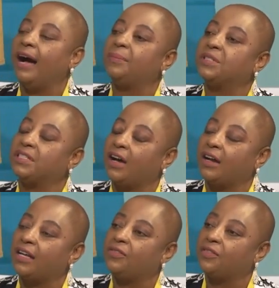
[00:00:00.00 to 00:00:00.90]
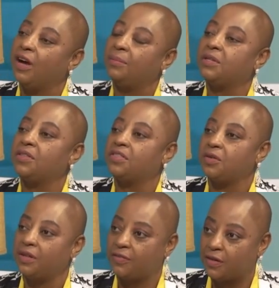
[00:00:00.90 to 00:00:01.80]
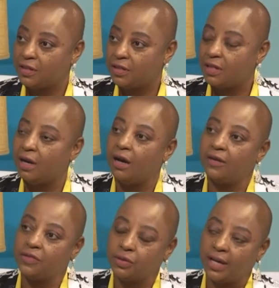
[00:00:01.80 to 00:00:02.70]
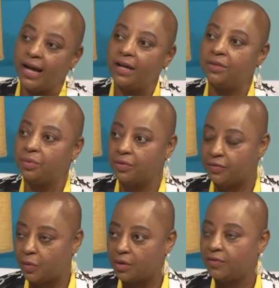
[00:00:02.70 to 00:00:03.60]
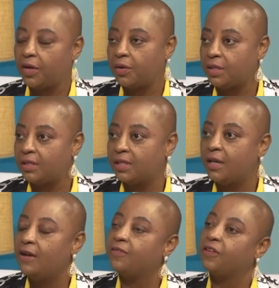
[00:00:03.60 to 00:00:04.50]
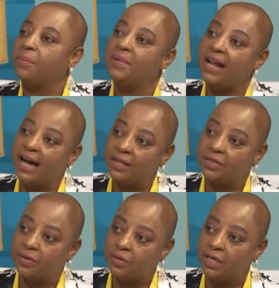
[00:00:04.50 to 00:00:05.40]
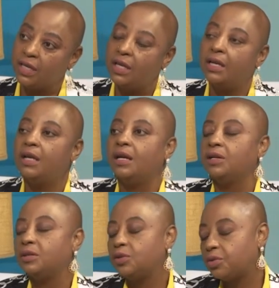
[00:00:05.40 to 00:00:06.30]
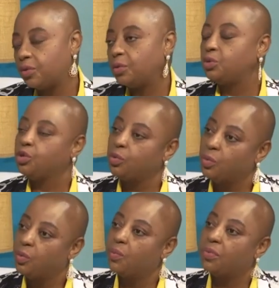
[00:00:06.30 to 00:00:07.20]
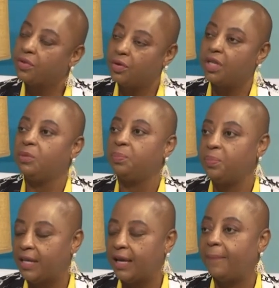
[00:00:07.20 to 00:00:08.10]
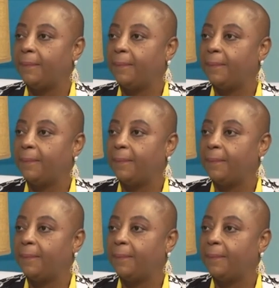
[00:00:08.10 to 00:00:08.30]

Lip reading: starting from the 31st of July through the 4th of August, from 9:30 through 2:30 p.m.